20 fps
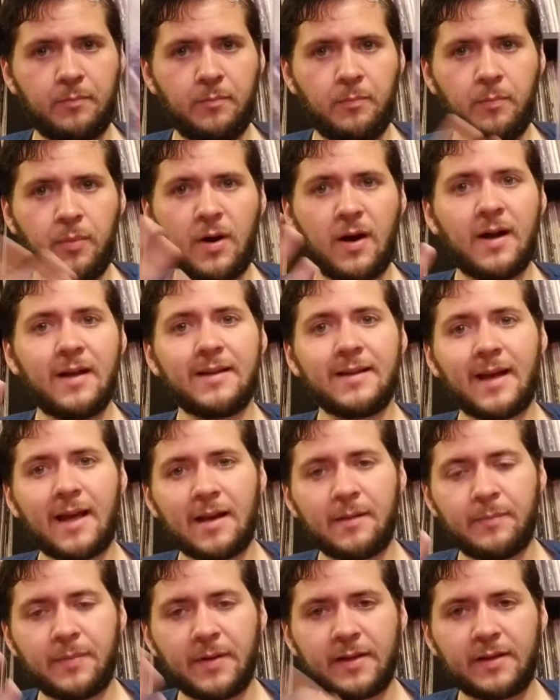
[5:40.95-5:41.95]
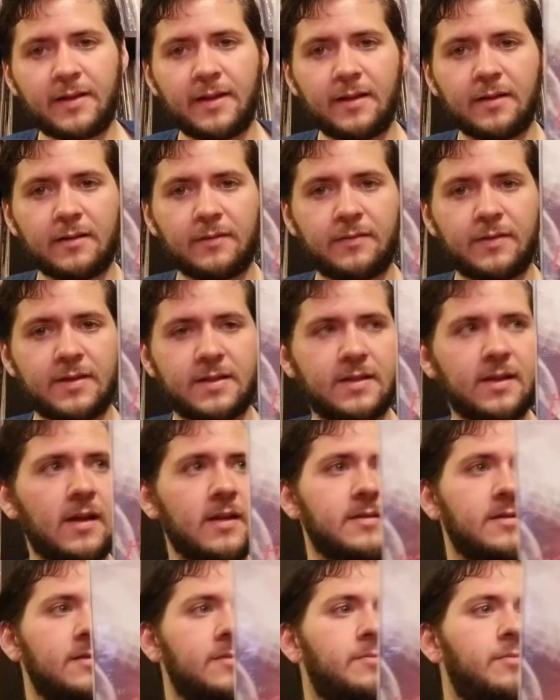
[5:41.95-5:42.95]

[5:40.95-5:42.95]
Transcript: But not a big deal if it doesn't.